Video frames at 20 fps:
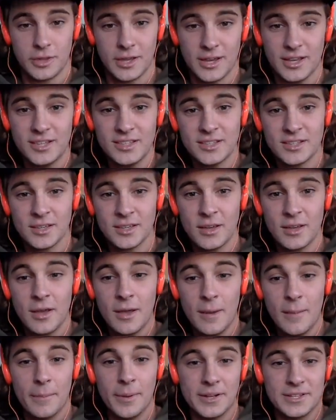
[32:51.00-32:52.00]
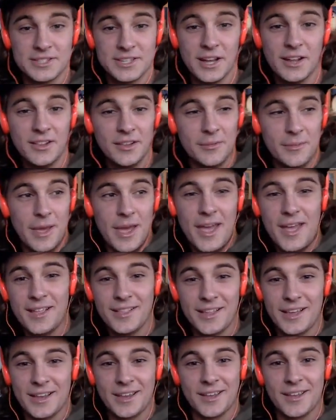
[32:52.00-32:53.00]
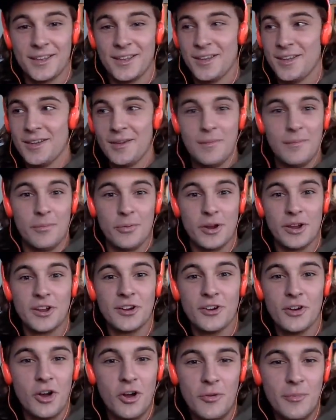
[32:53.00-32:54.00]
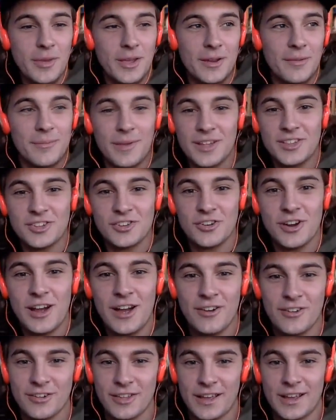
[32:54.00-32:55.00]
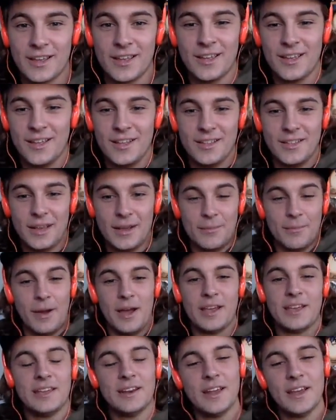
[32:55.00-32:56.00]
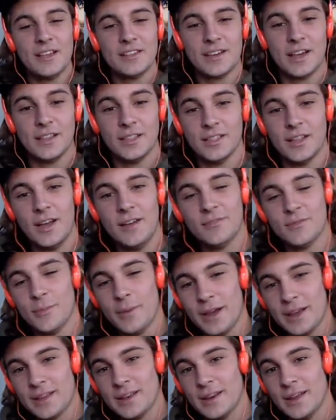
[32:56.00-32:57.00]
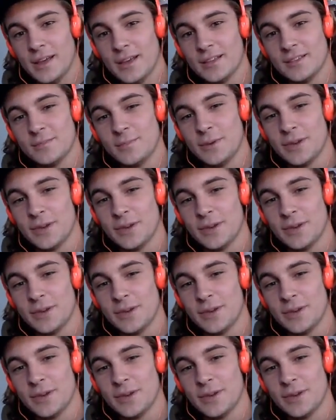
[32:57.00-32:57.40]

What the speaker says: this, but tell him, hey, like bring your homie and mess around, or like Mikey days. I loved Mikey days